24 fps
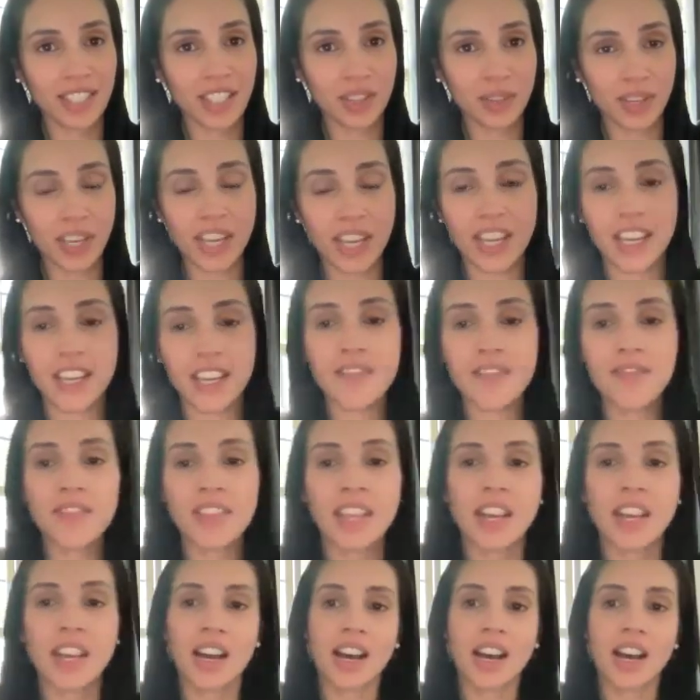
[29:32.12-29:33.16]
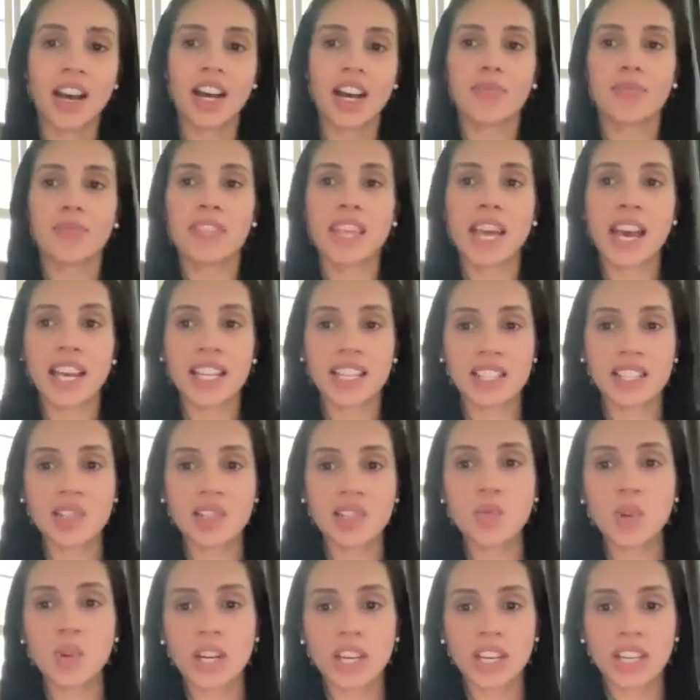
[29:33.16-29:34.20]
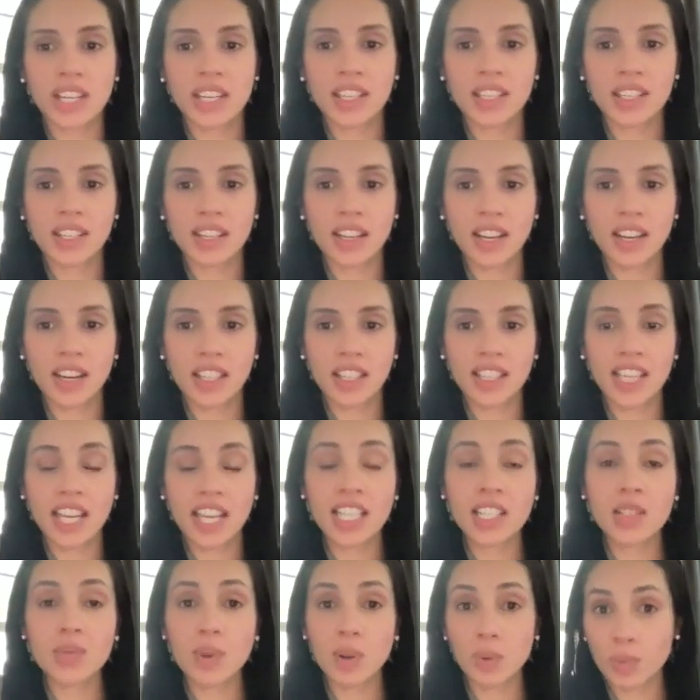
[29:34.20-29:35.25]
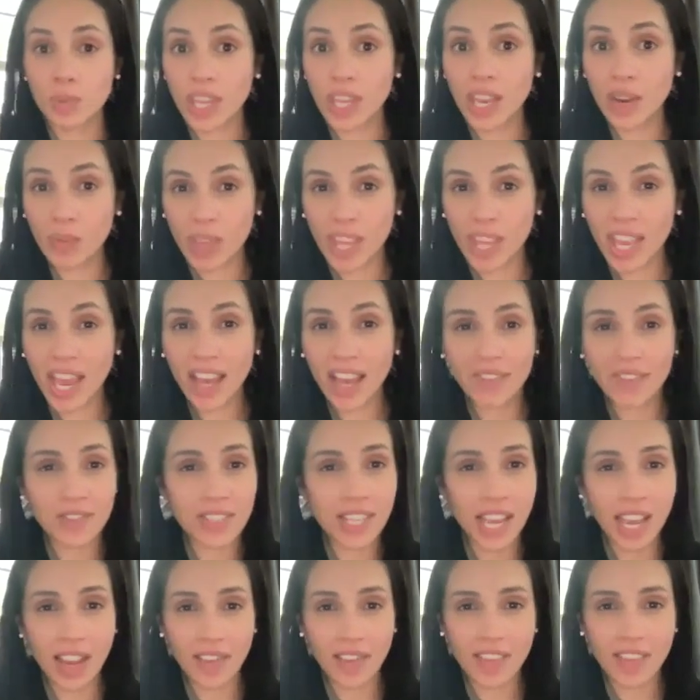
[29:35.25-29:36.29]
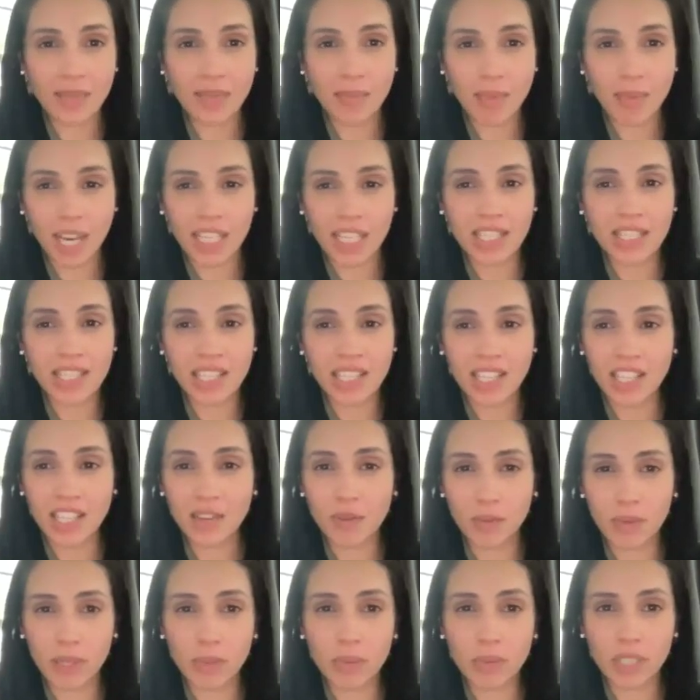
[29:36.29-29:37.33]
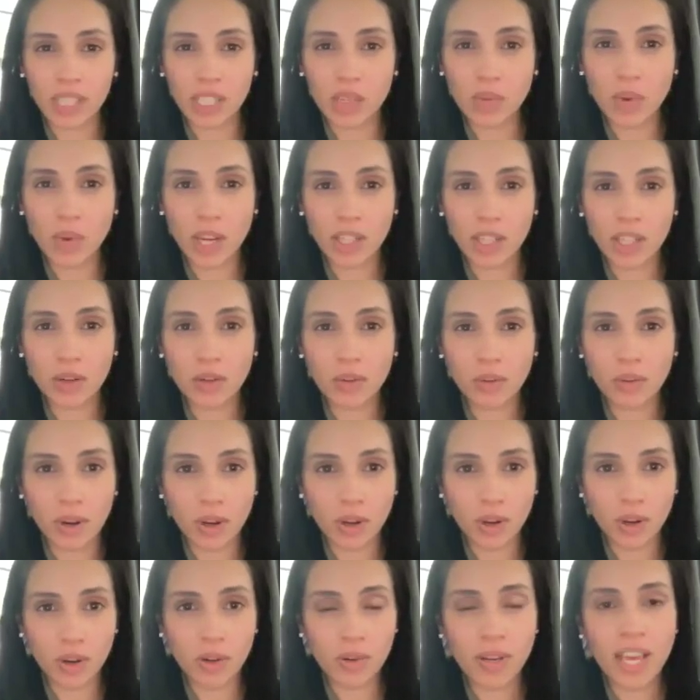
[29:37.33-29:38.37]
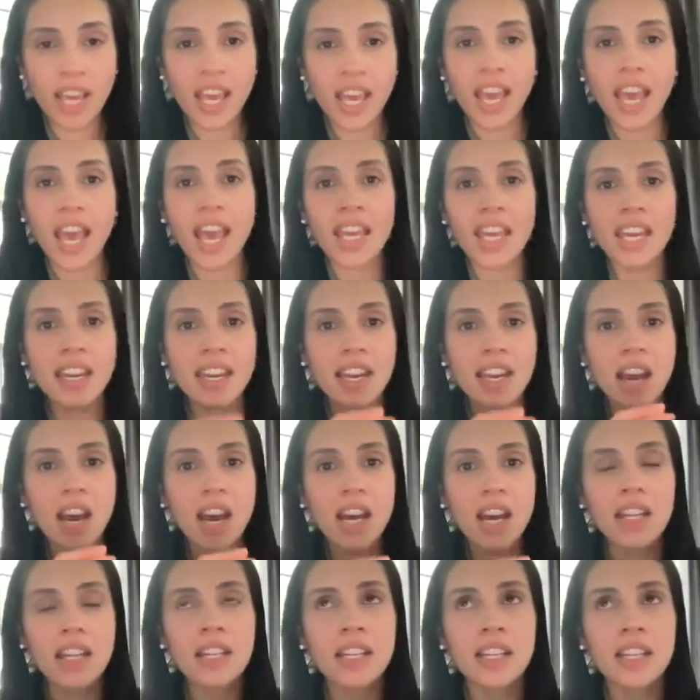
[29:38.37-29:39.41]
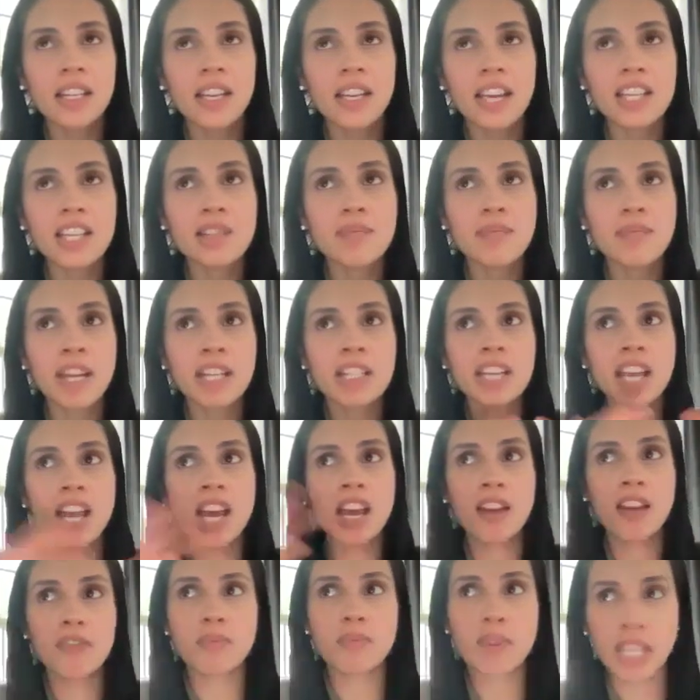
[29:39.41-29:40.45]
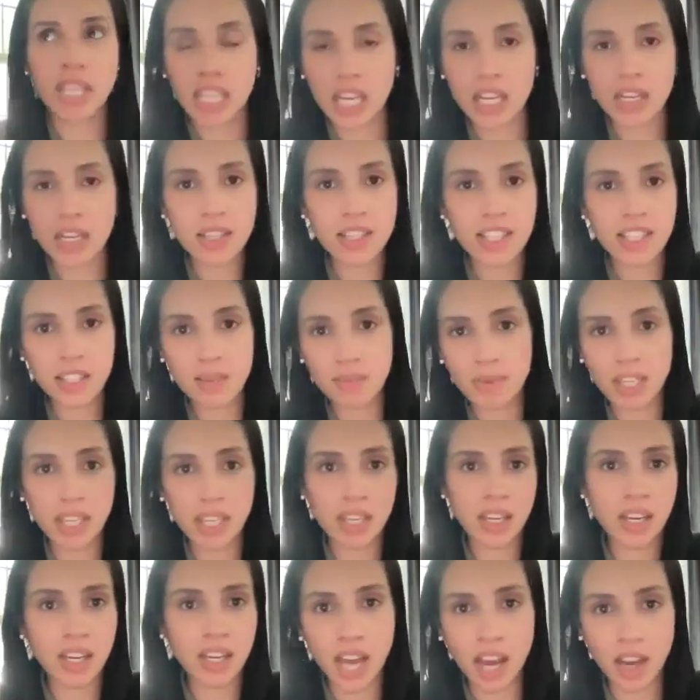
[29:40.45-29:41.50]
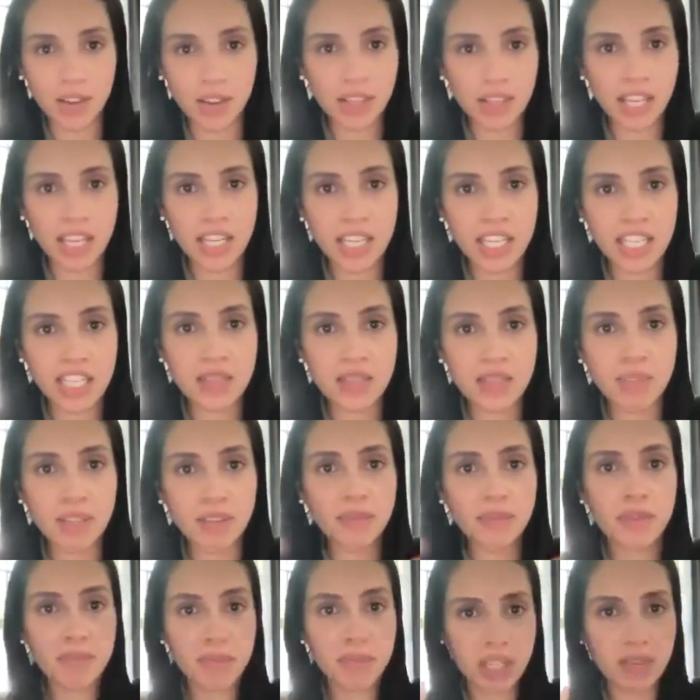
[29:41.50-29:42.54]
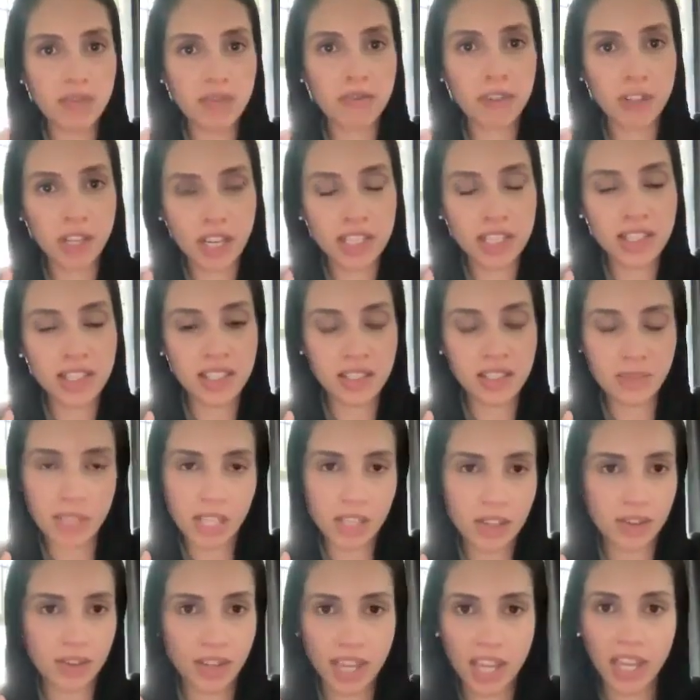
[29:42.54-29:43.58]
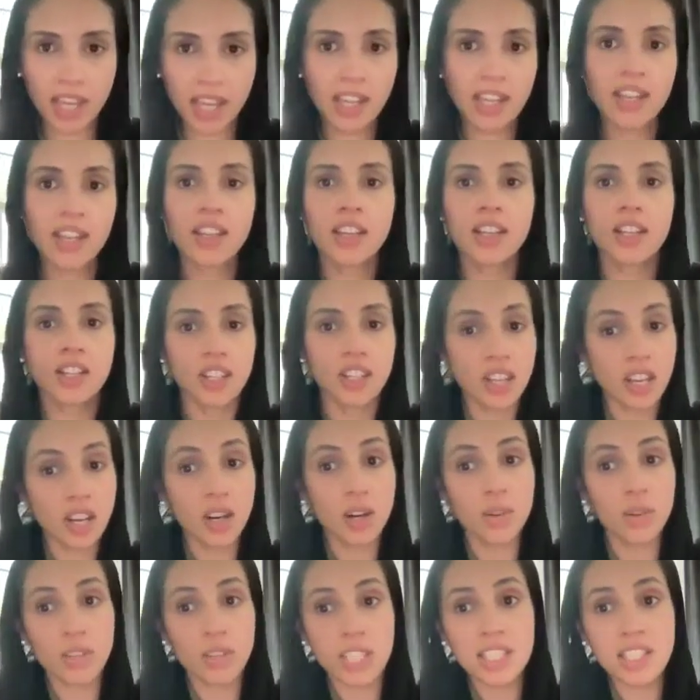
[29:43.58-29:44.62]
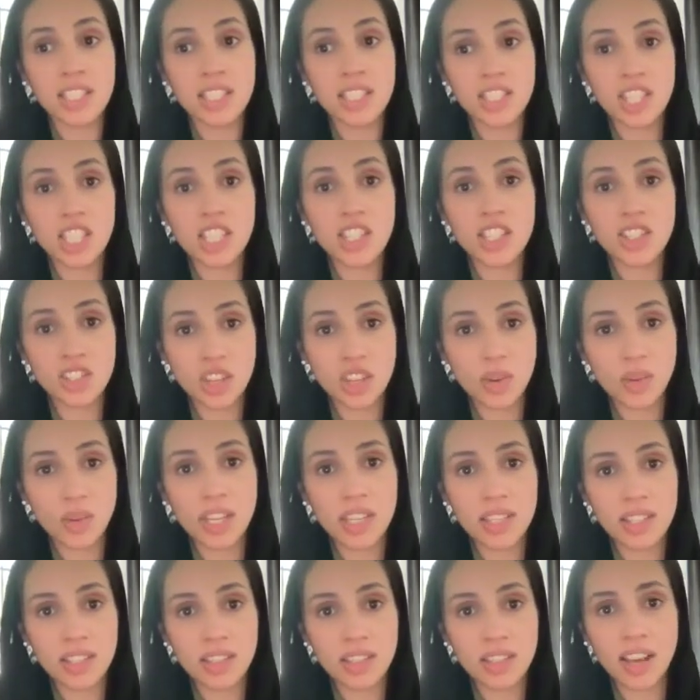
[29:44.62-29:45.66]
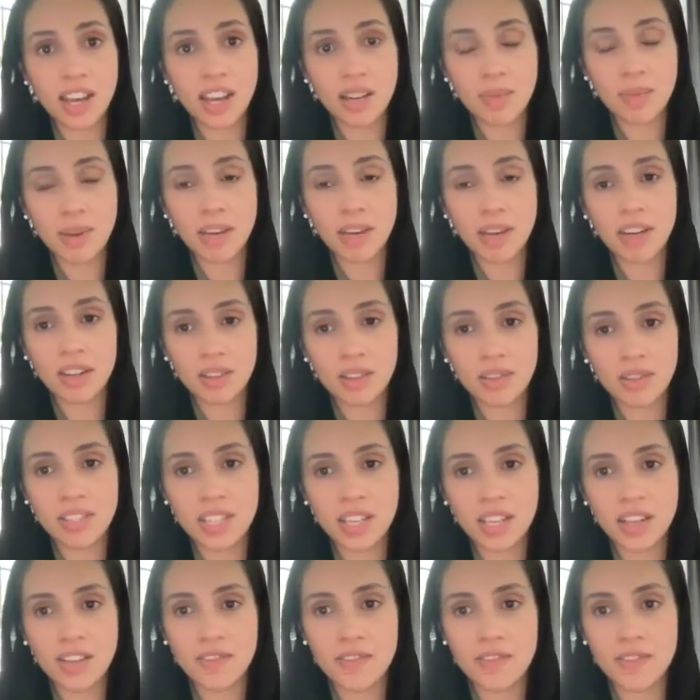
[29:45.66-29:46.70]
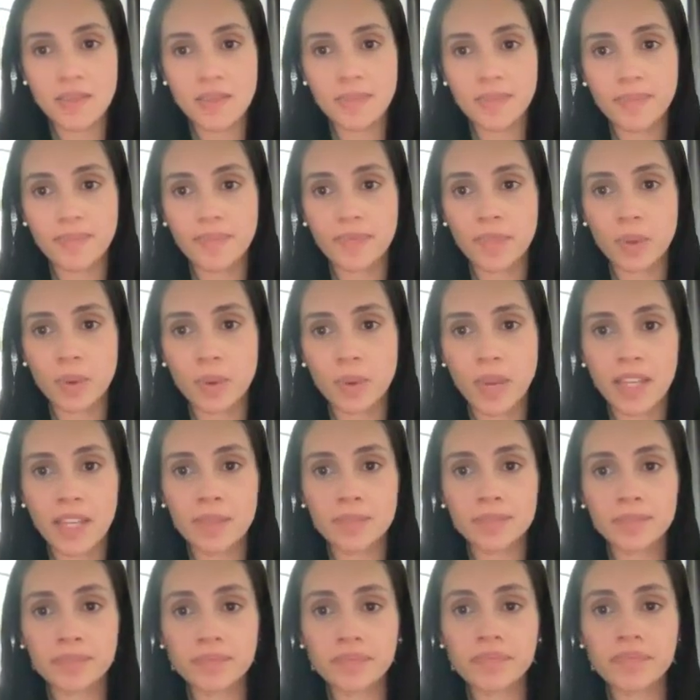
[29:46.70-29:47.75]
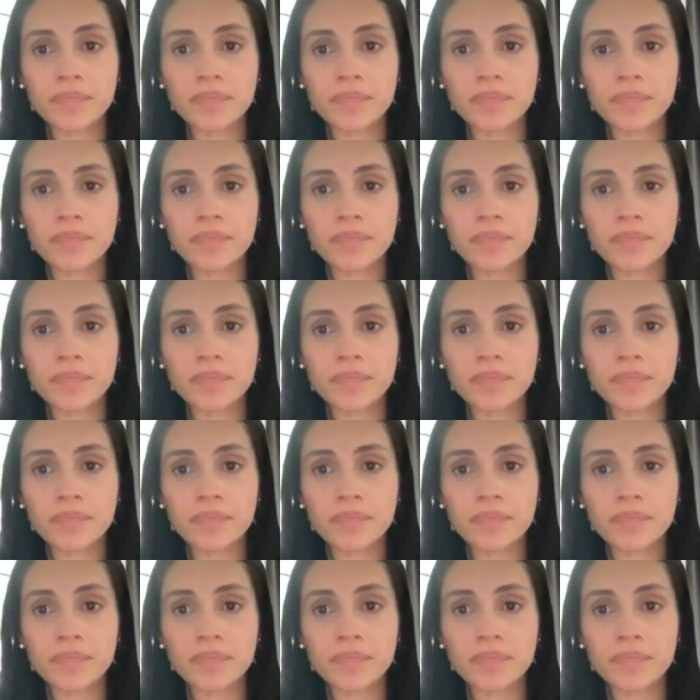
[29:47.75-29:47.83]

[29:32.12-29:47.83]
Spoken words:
Okay. That's what we have to have, that mindset if we really want to grow, and not expect everybody else to be how they need to be for us to be okay. No, it's showing us a lot about our own selves. Okay.